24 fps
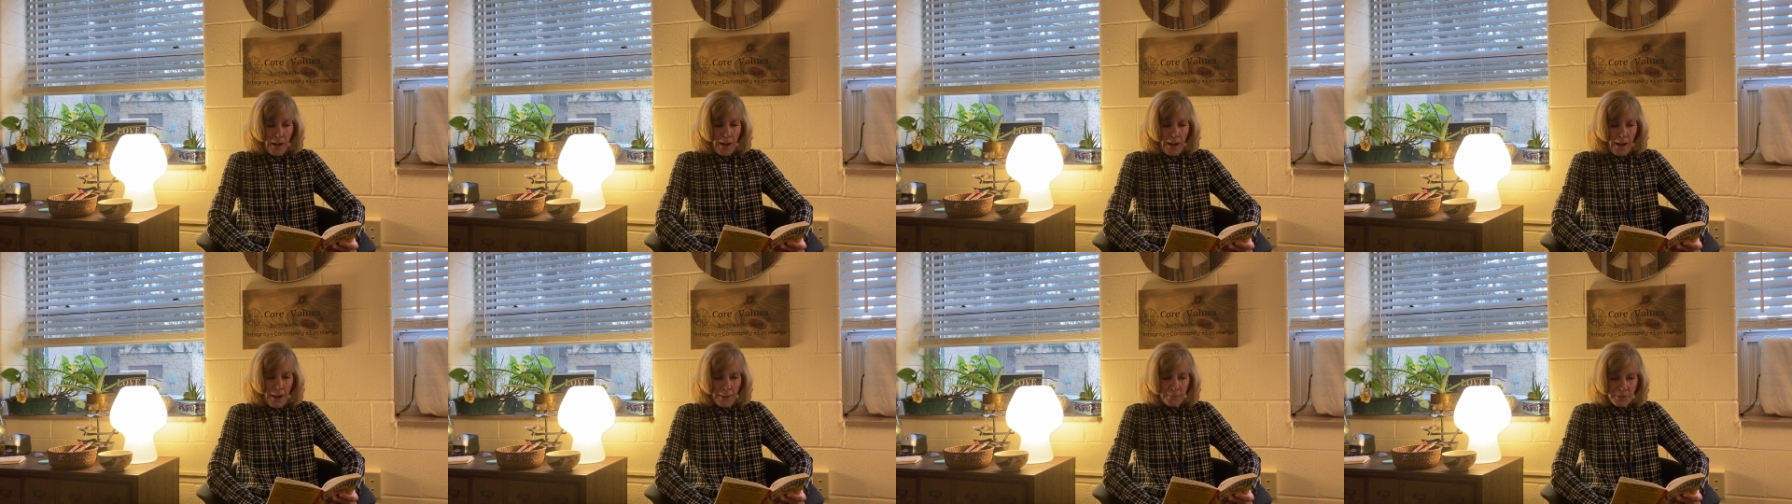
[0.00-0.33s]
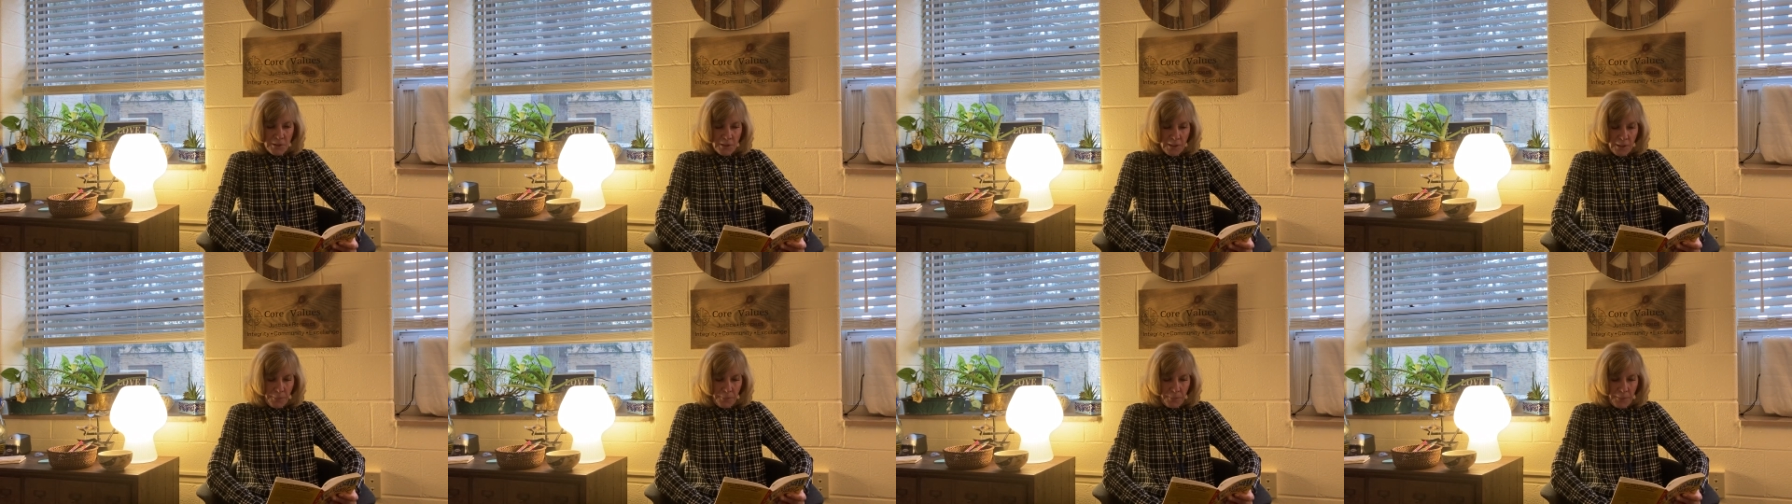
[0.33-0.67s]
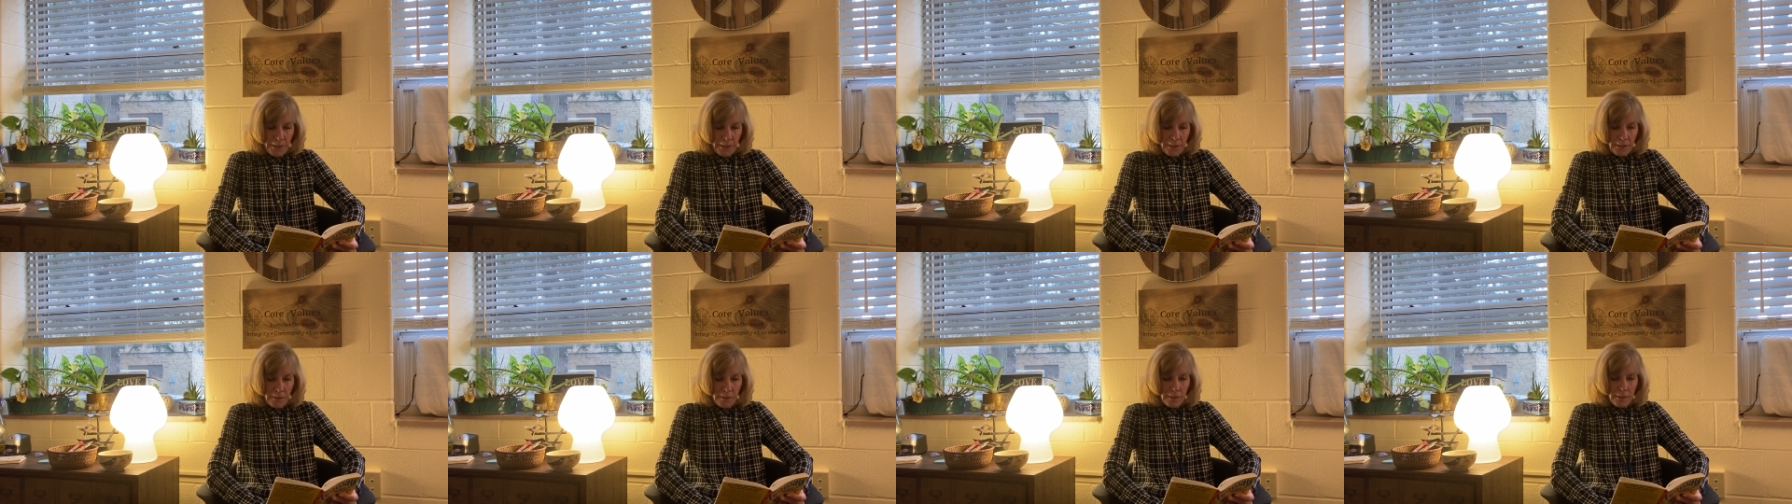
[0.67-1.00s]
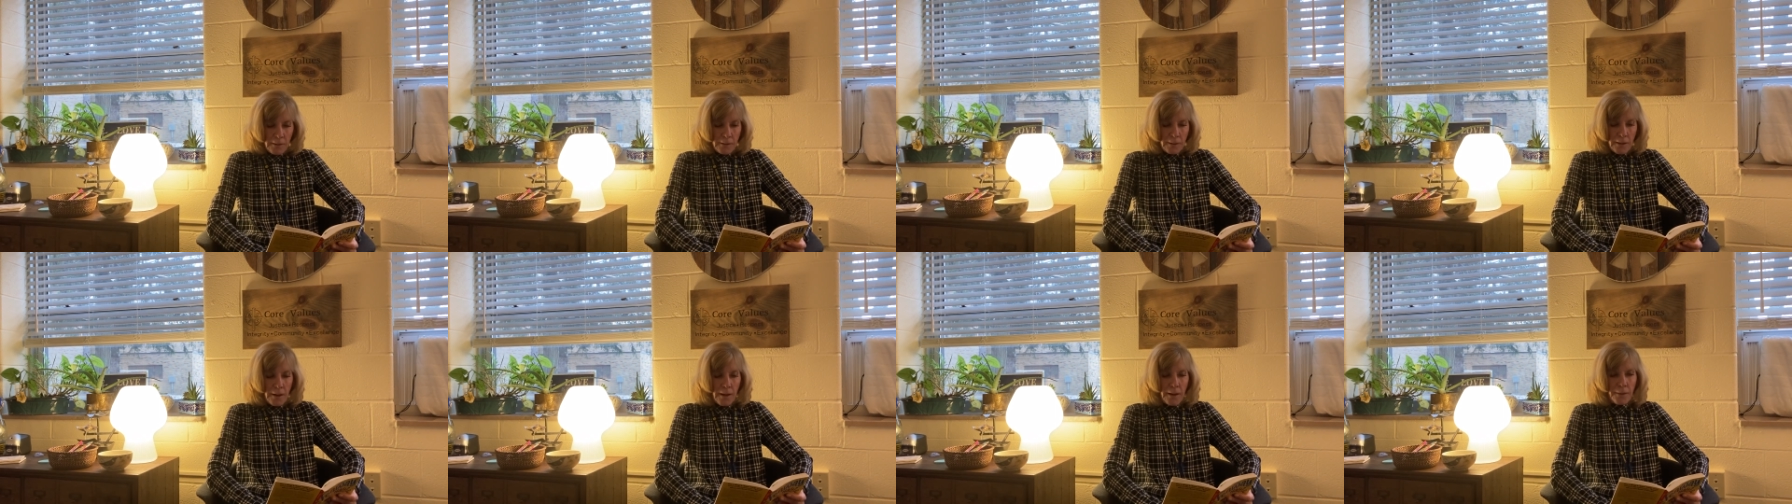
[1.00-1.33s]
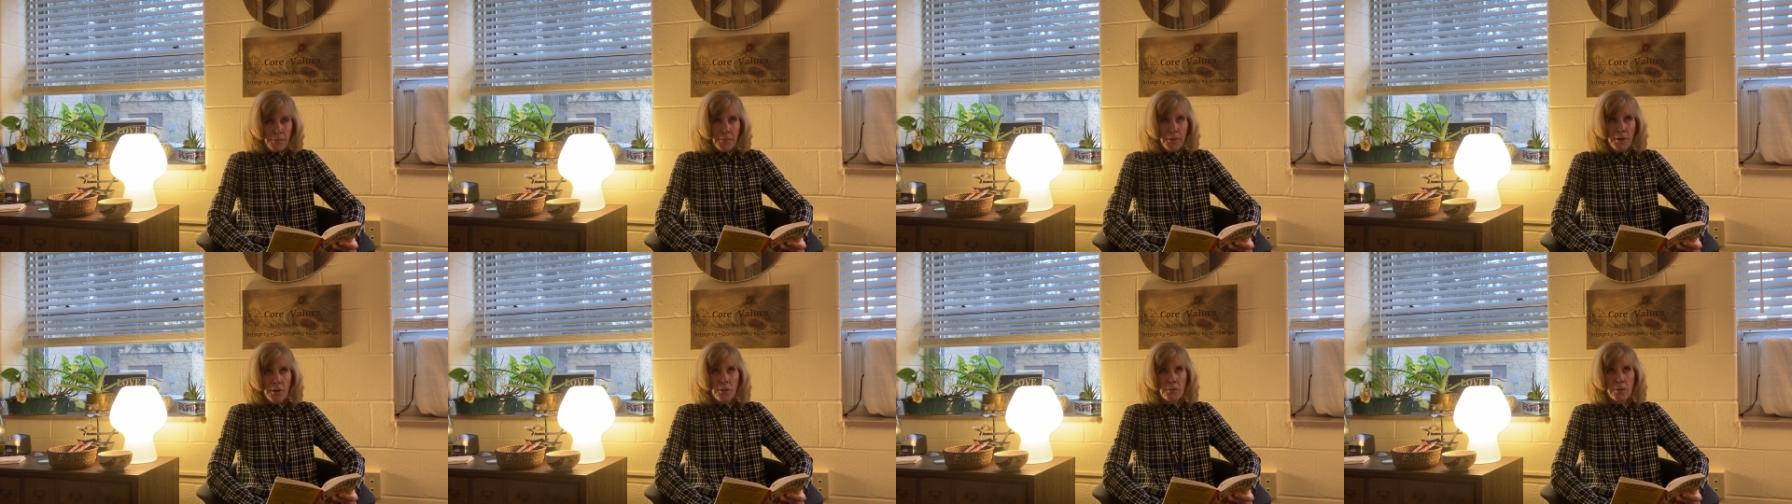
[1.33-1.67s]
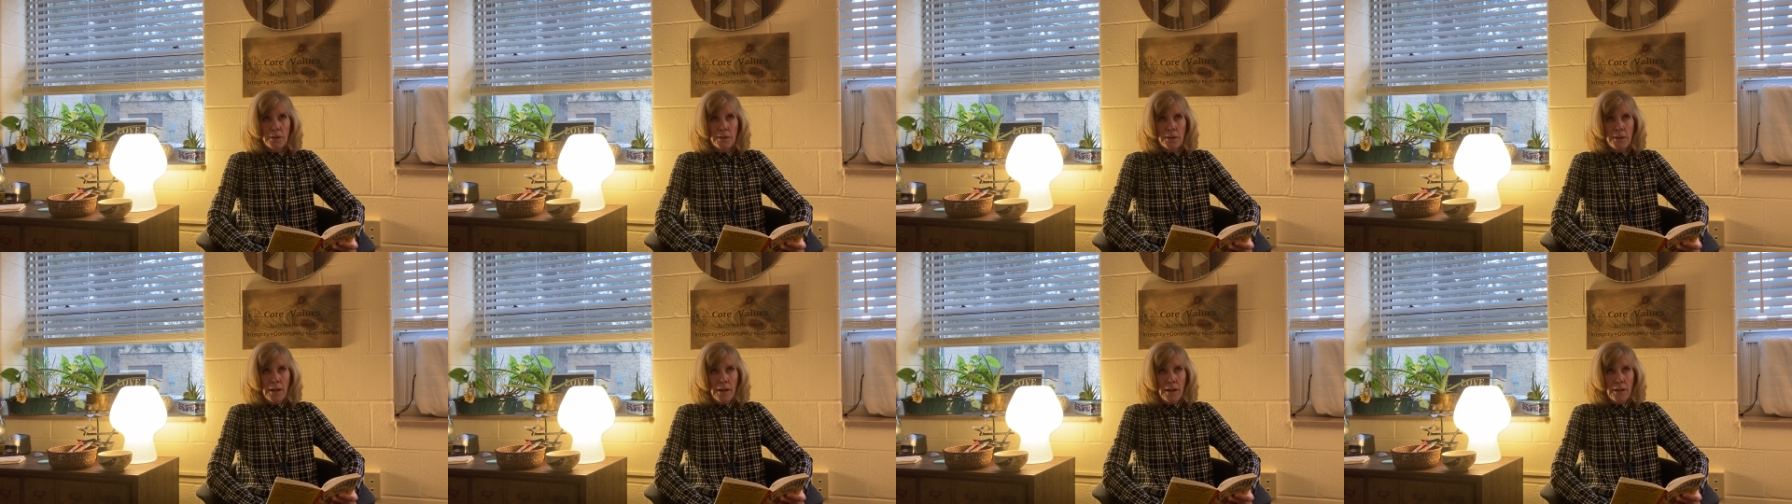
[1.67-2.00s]
I'm slipping. I'm
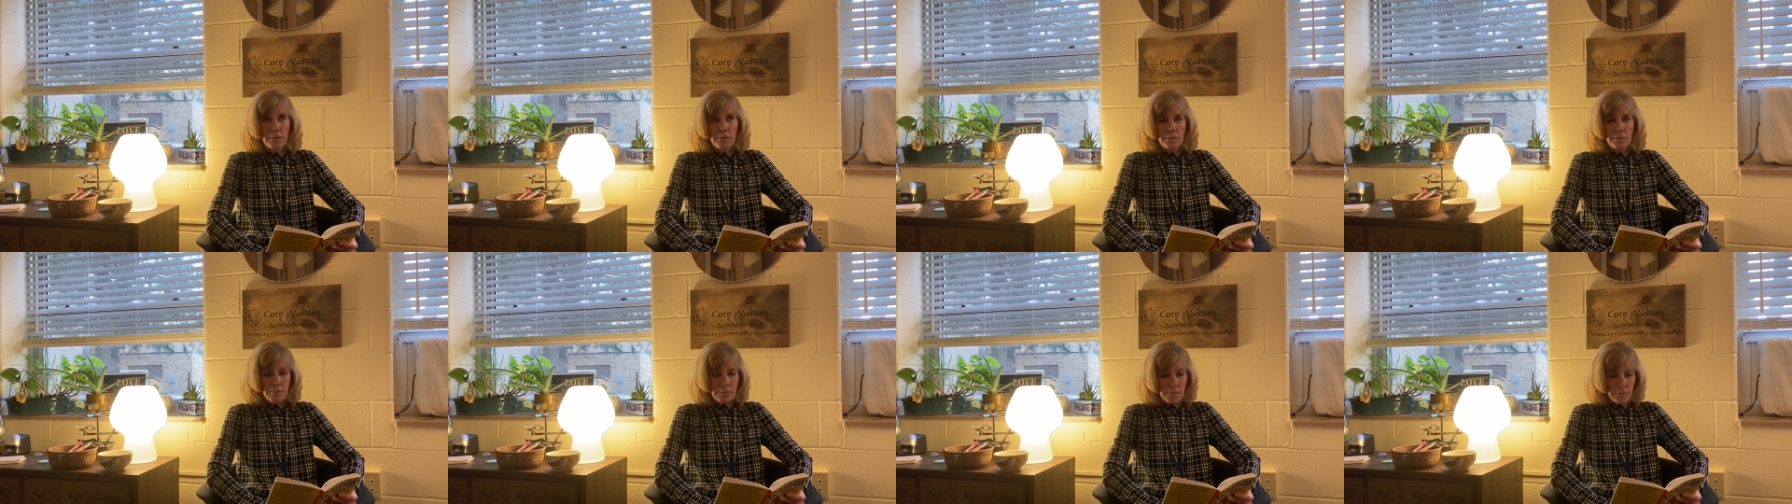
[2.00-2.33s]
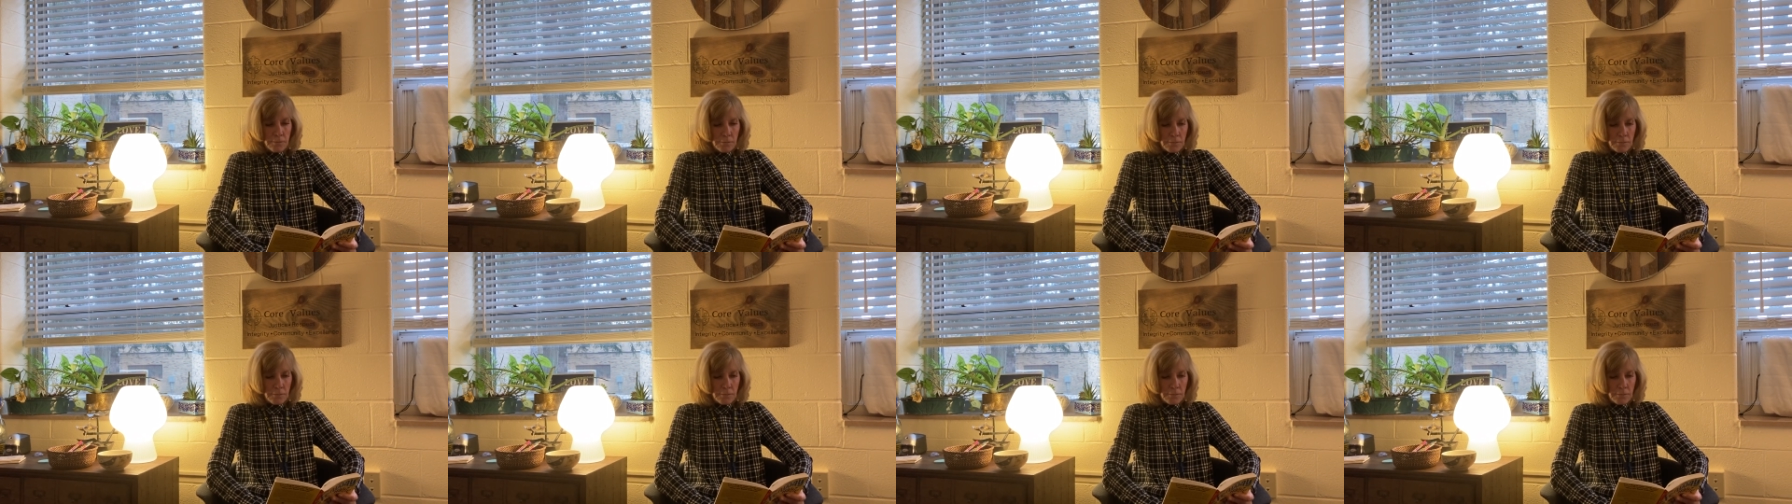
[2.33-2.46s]
going down.